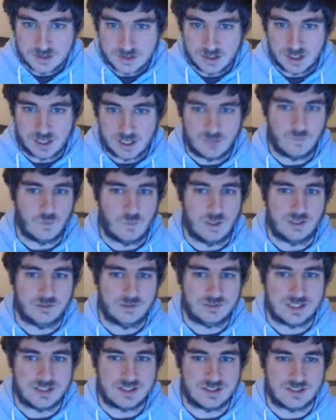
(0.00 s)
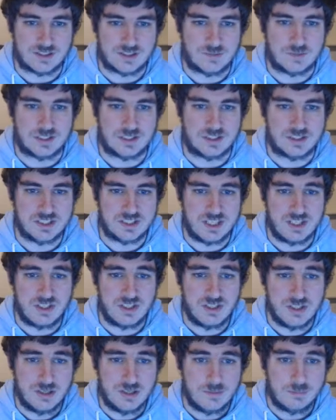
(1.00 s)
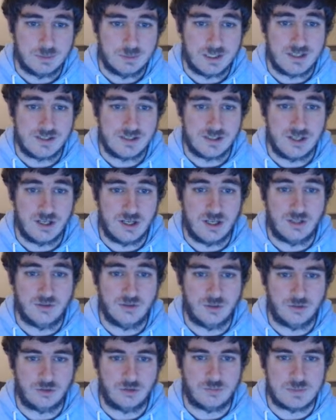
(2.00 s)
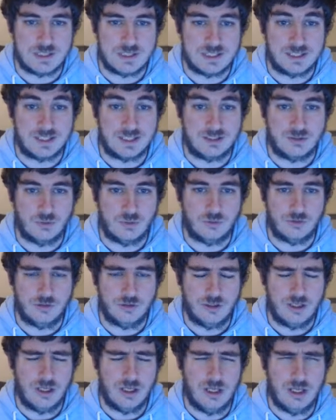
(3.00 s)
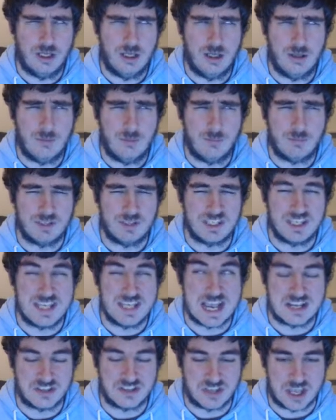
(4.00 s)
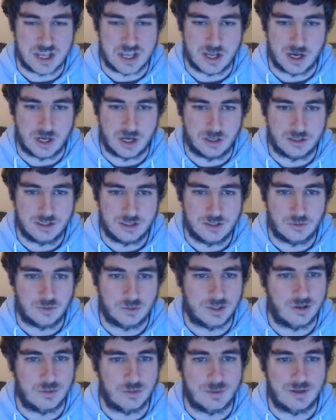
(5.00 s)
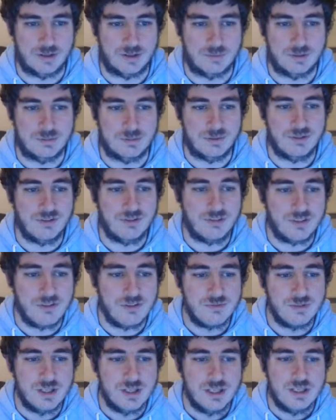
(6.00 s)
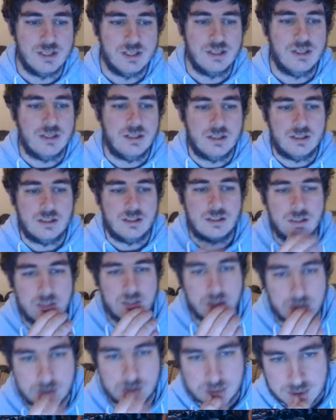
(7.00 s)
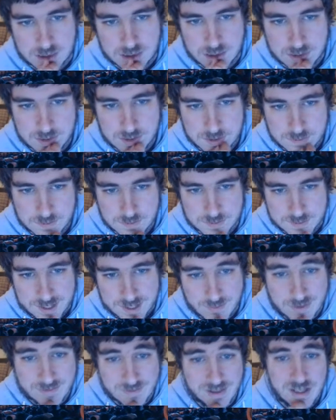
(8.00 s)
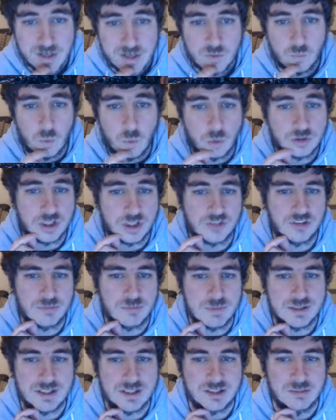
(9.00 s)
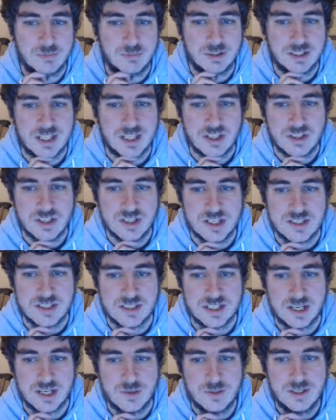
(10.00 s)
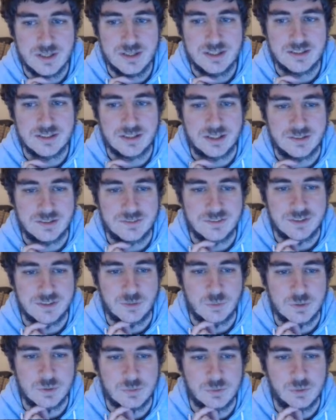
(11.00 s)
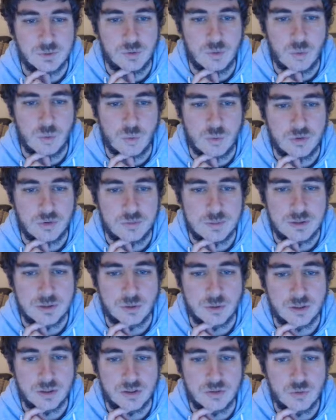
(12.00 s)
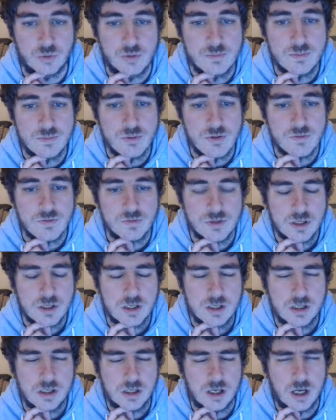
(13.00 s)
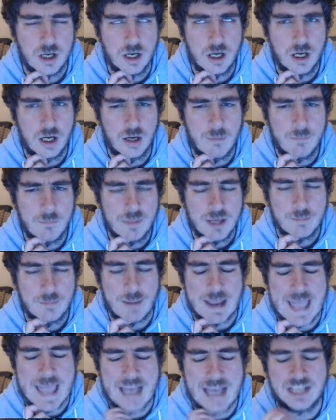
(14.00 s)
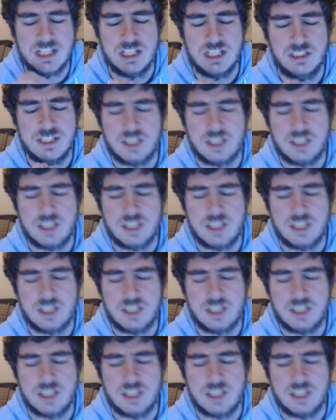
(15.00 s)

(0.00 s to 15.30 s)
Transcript: And while dates are subject to change, players are not being ignored. Um, yes they are. You don't care about it, but yourself. Oh dear. Right. However, Walke does admit that communication is an area that I feel we will always be looking to improve. Um, by actually